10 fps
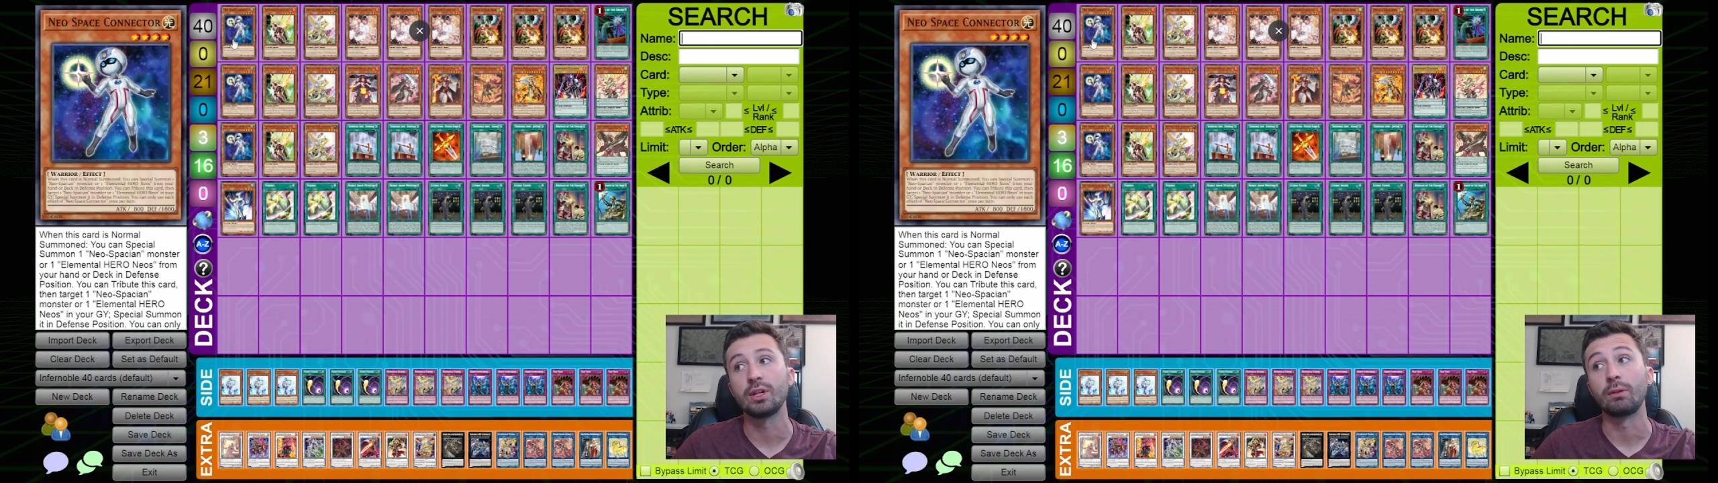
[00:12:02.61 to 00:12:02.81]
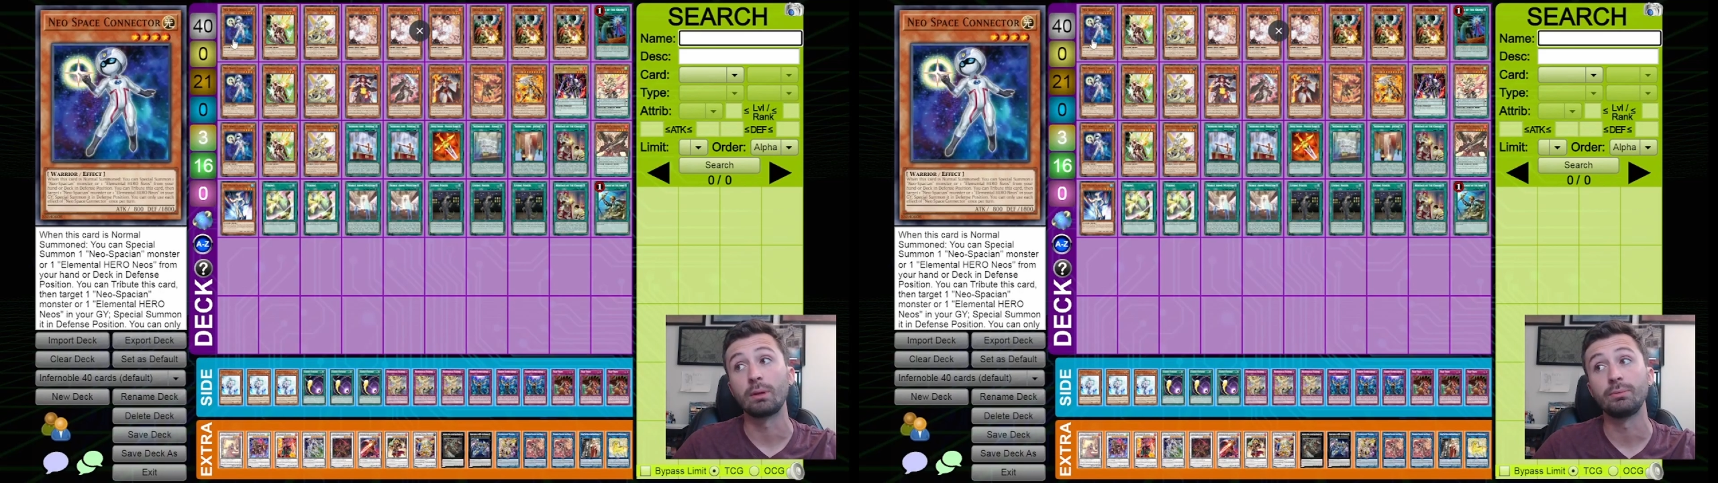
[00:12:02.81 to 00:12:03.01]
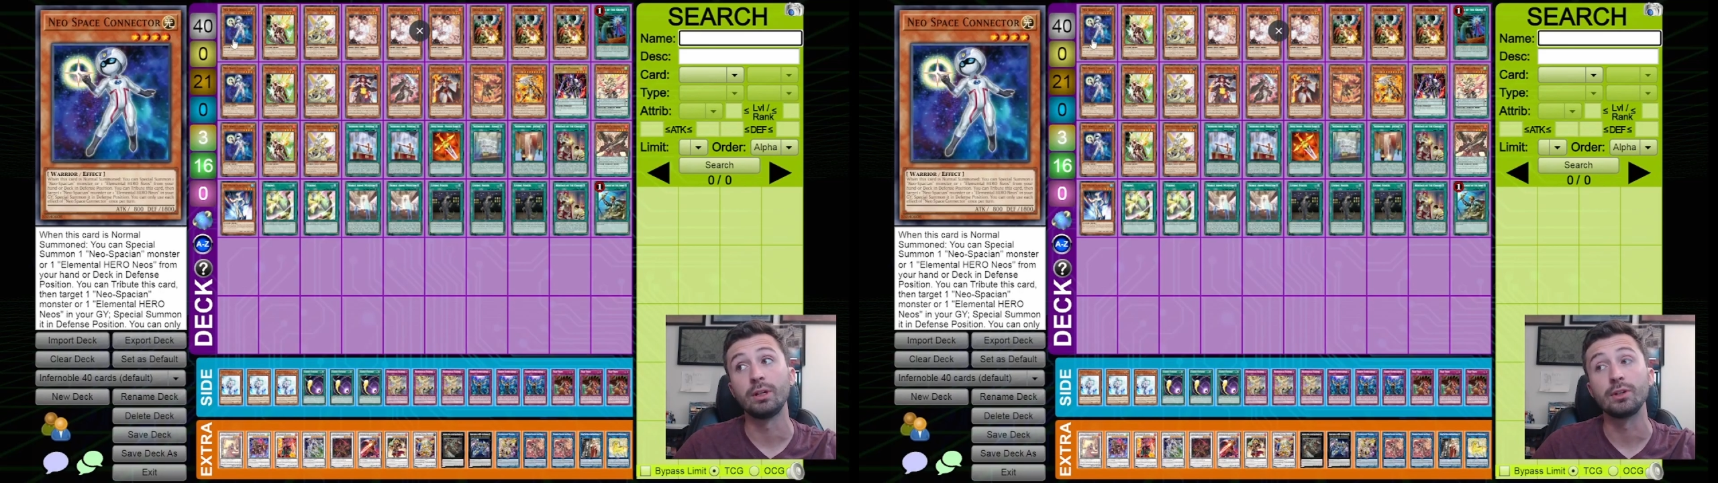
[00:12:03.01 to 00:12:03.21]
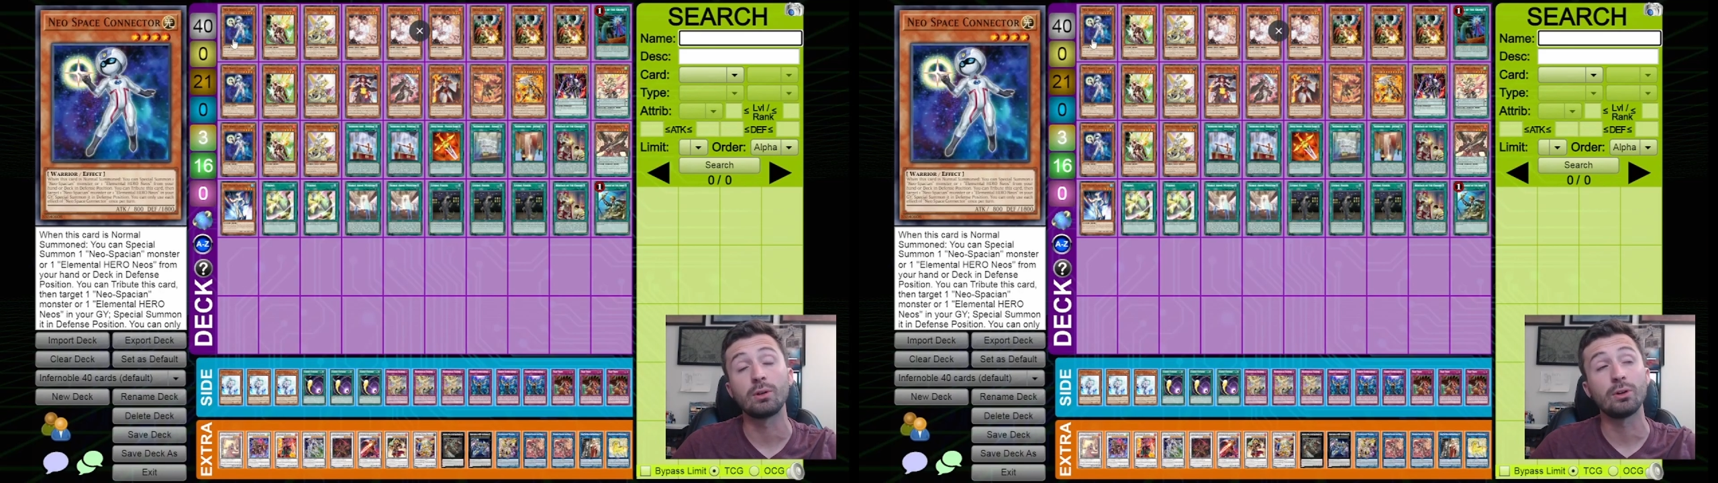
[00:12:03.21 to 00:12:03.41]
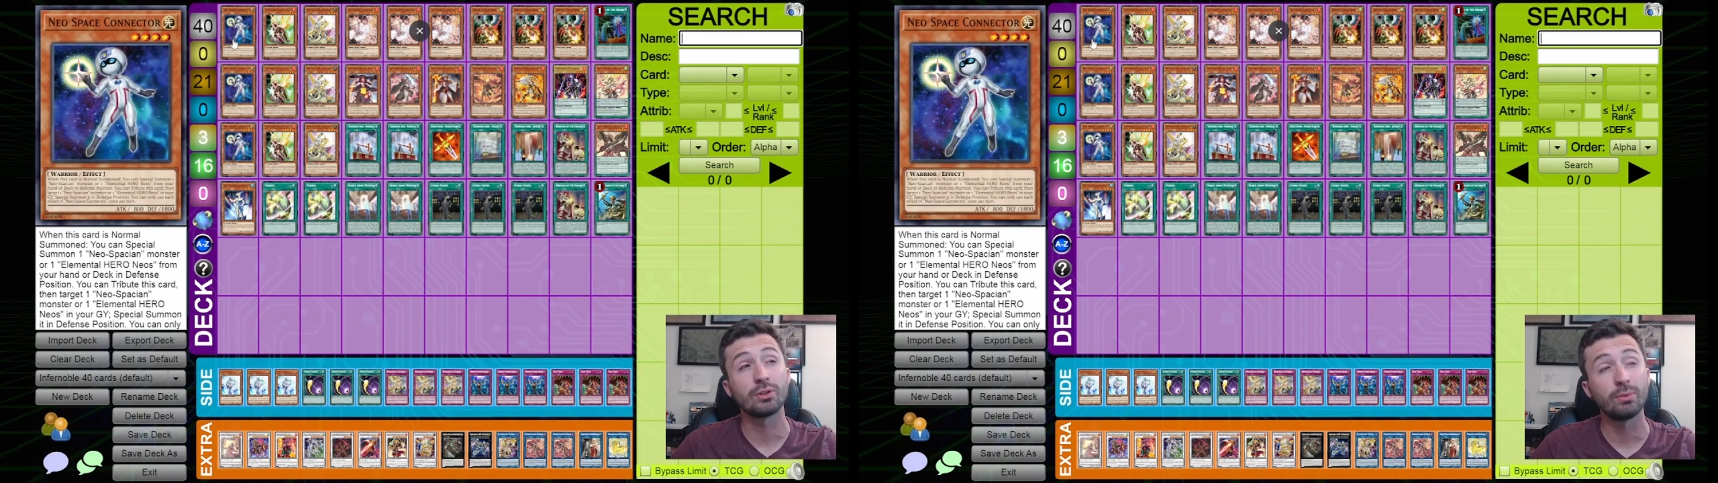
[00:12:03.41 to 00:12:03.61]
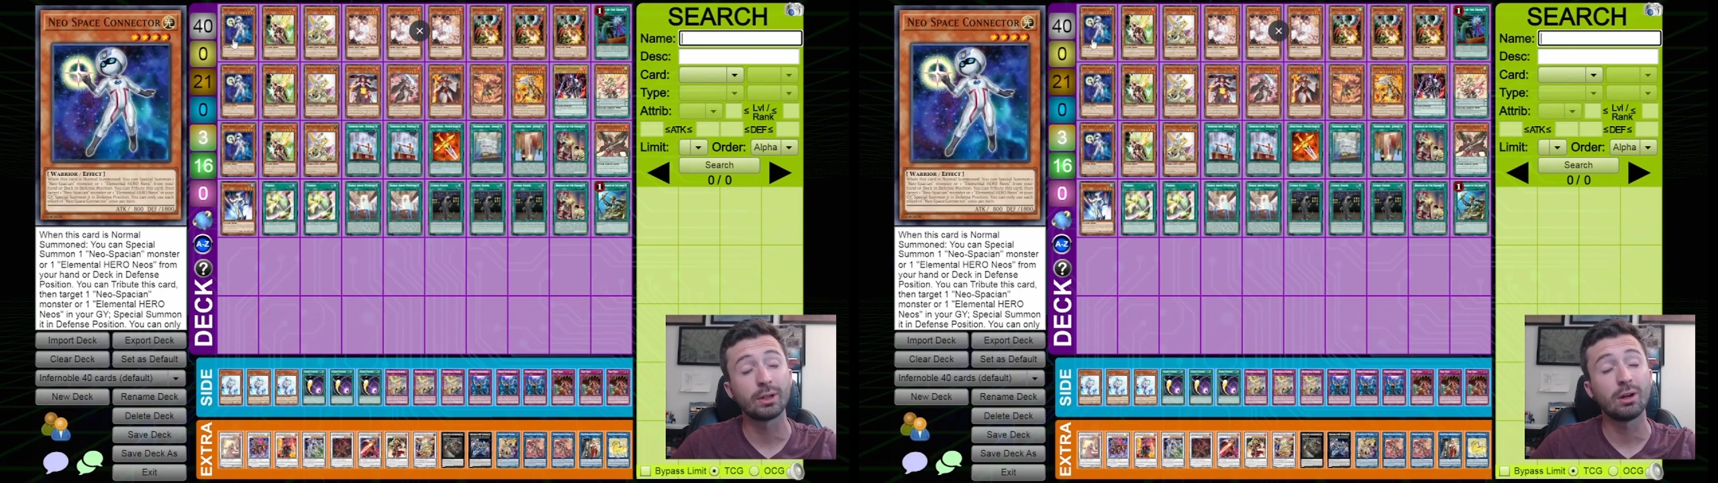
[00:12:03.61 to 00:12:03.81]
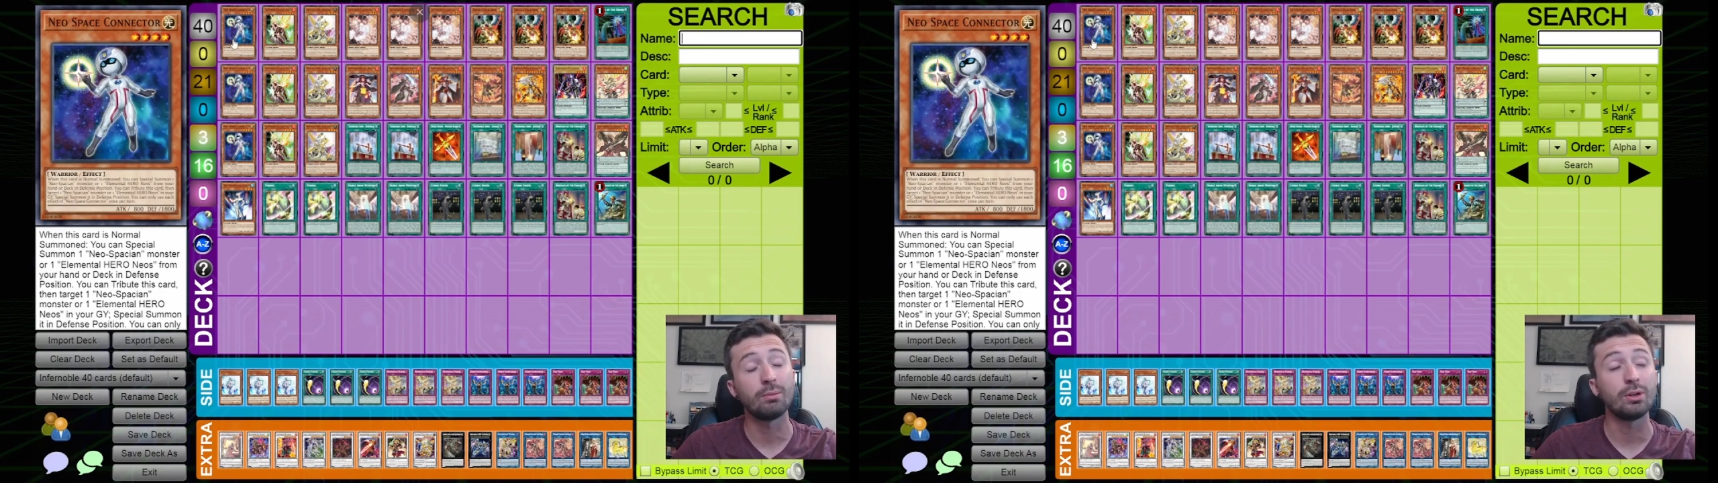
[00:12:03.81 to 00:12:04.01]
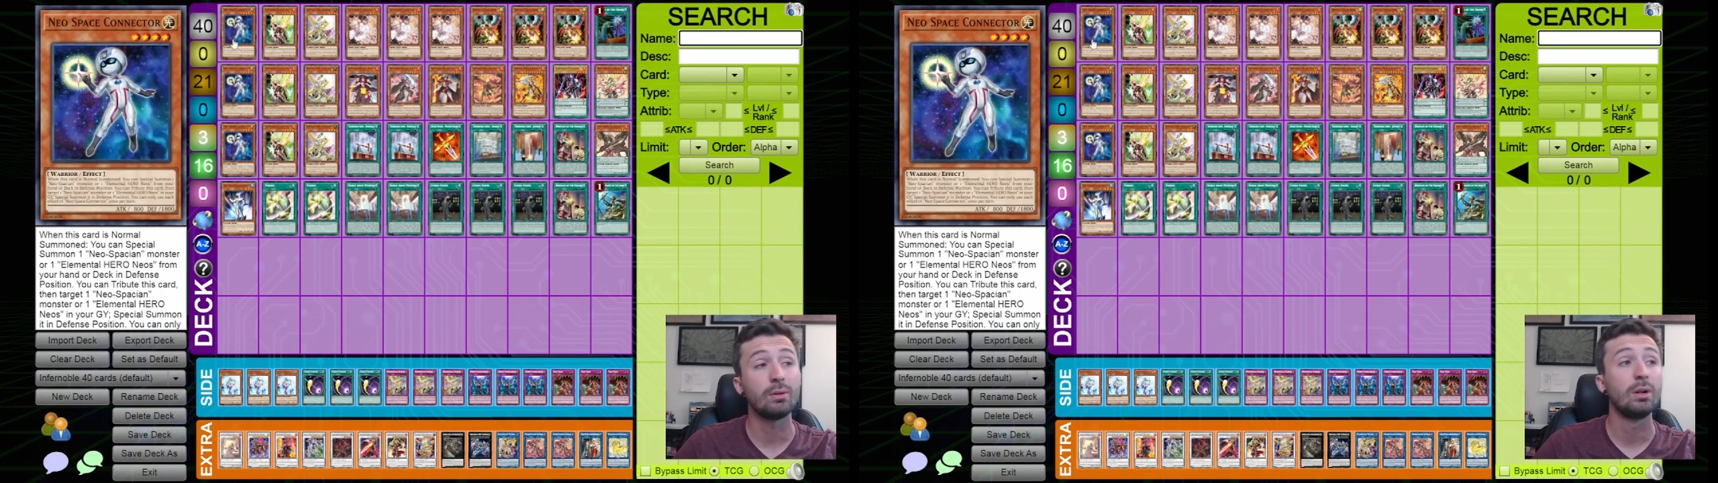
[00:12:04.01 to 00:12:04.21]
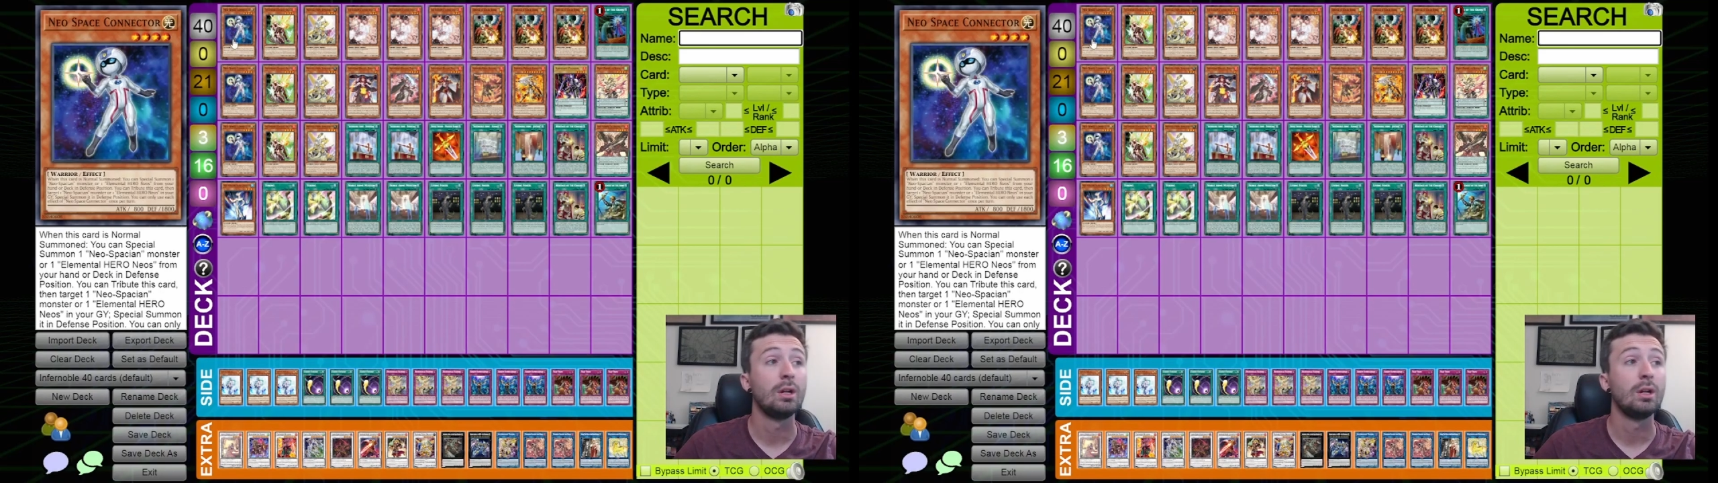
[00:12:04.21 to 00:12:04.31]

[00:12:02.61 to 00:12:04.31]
interrupted is also a combo.